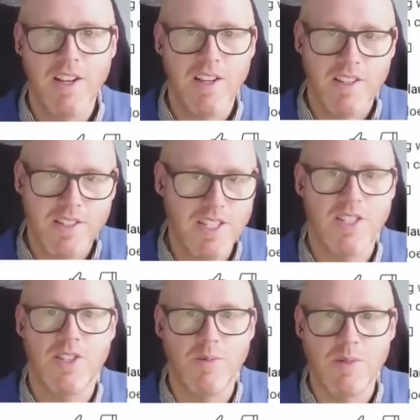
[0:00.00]

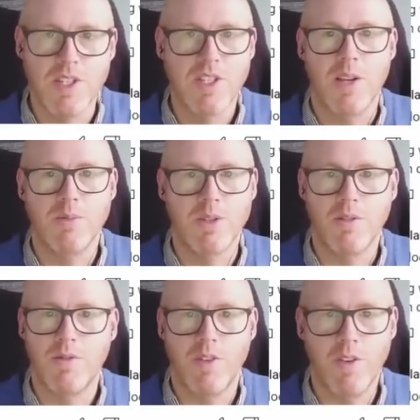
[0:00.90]
systems in terms
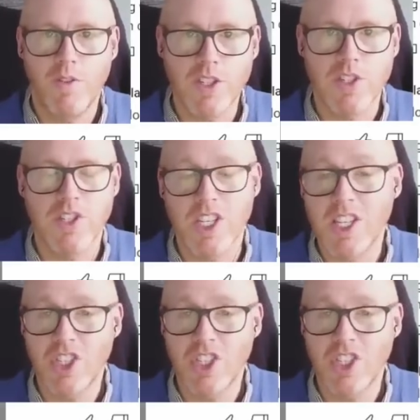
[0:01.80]
of efficiency,